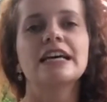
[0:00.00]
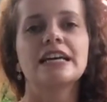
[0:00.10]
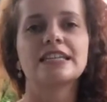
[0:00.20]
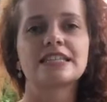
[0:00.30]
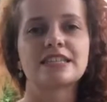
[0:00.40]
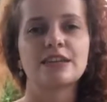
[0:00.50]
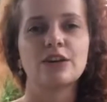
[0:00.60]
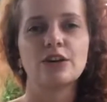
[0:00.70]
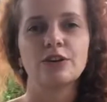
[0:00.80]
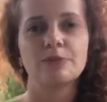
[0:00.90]
It's
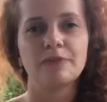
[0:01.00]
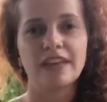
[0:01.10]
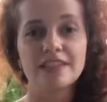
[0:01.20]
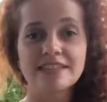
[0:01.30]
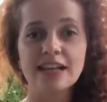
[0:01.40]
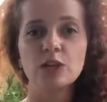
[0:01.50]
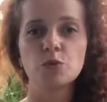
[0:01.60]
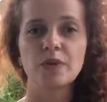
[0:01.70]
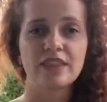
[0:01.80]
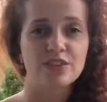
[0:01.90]
installed
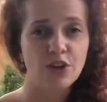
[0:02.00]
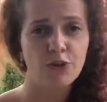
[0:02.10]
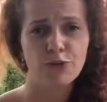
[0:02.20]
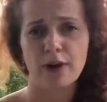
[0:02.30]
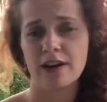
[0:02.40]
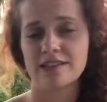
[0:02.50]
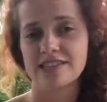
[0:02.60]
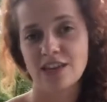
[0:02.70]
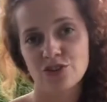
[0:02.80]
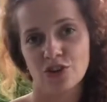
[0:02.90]
with the software and
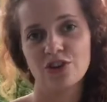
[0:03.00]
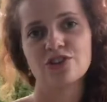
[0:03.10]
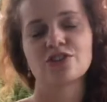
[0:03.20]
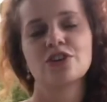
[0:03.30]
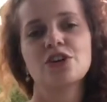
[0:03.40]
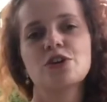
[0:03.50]
sensors,